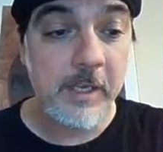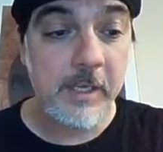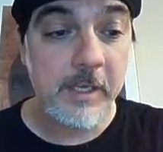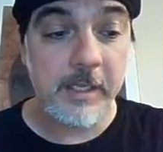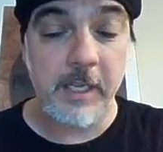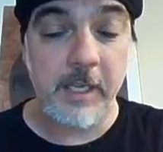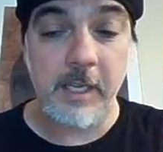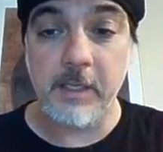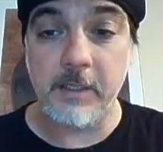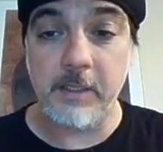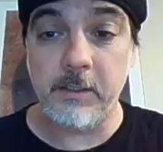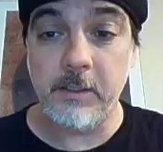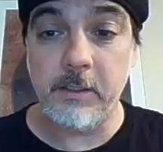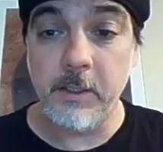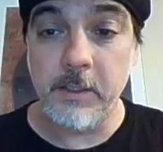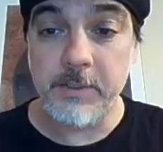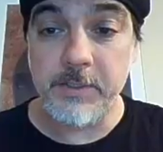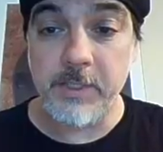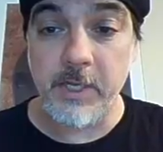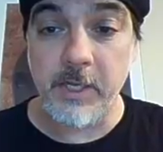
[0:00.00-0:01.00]

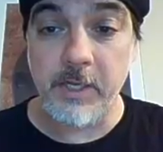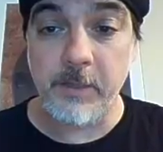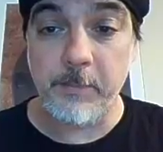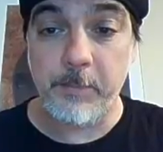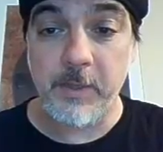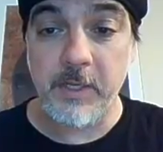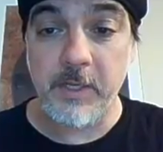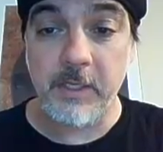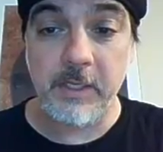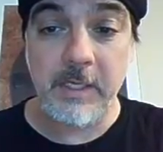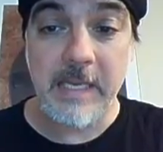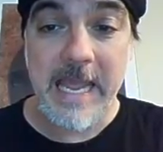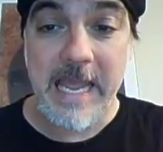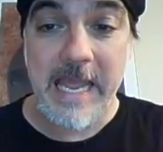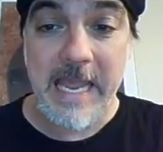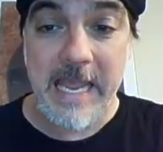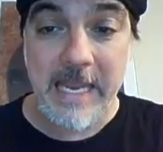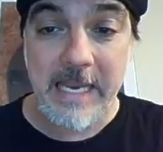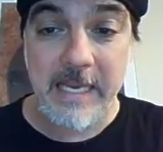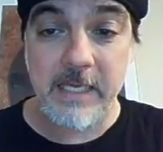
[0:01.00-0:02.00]
can type in
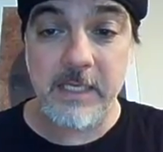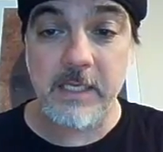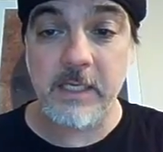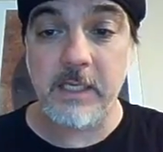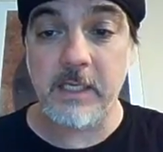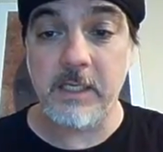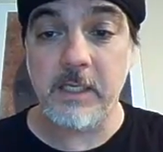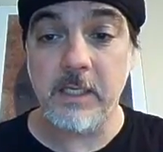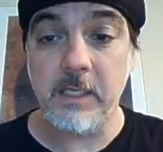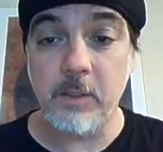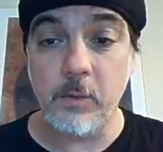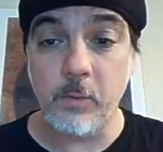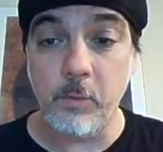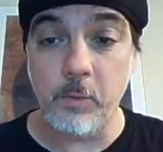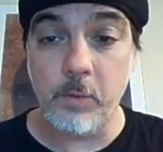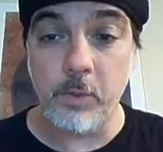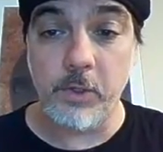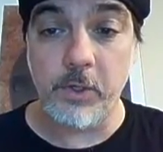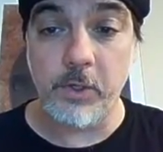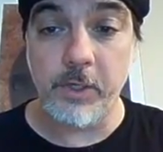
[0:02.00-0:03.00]
any
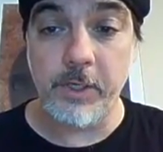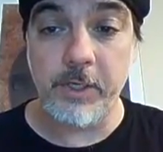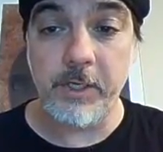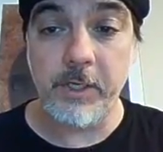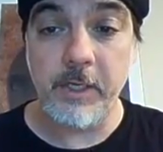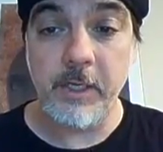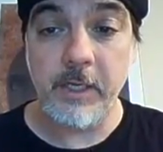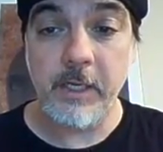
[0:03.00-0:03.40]
word